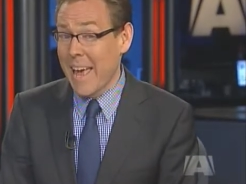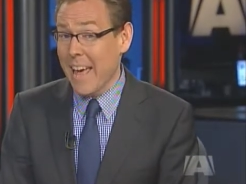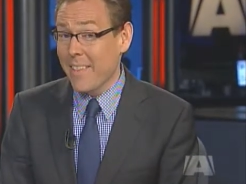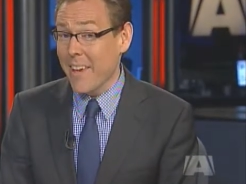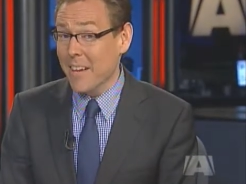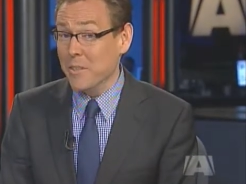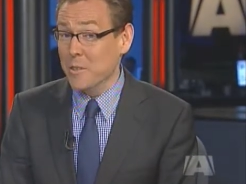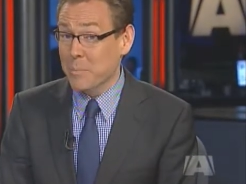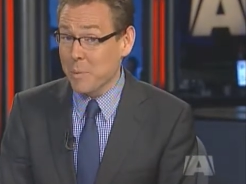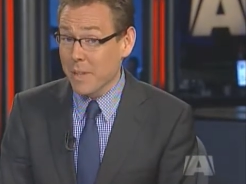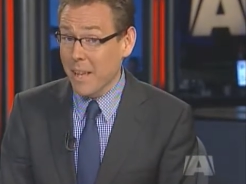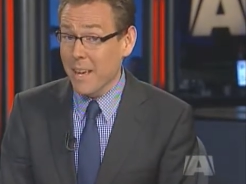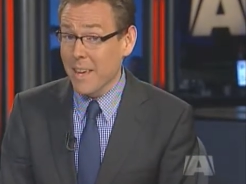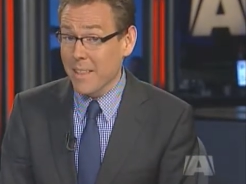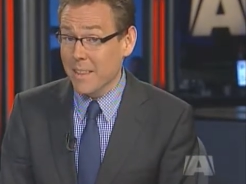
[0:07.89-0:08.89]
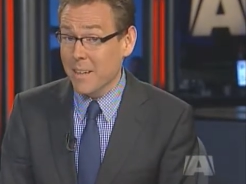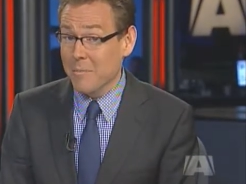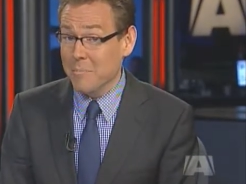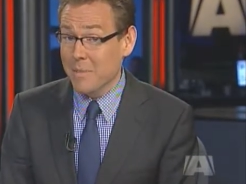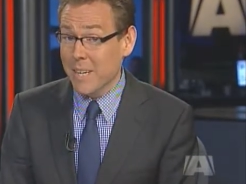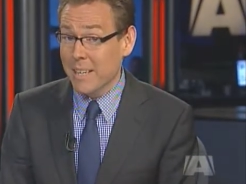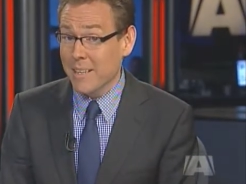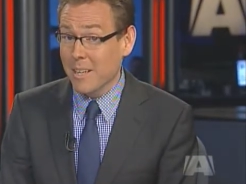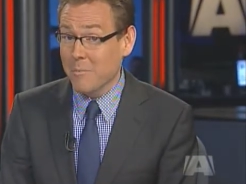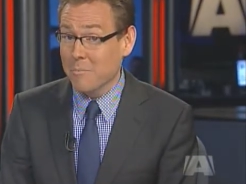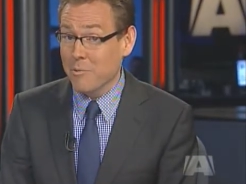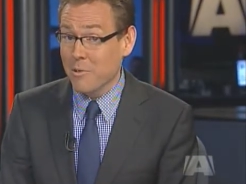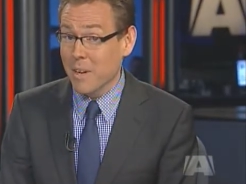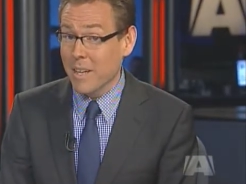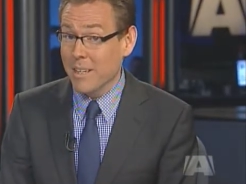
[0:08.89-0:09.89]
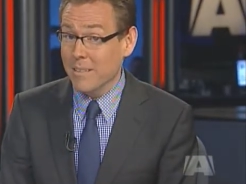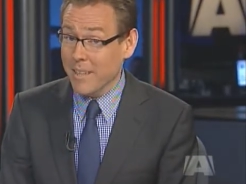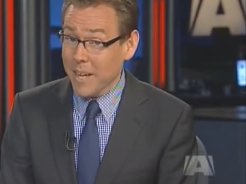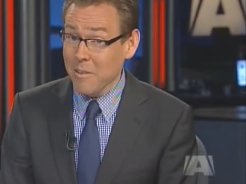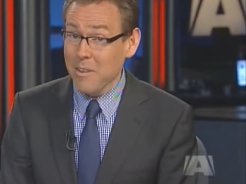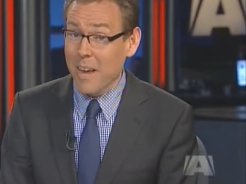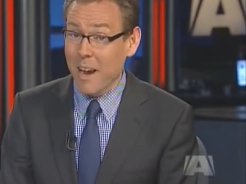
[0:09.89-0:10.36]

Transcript: and the actors playing them get help creating their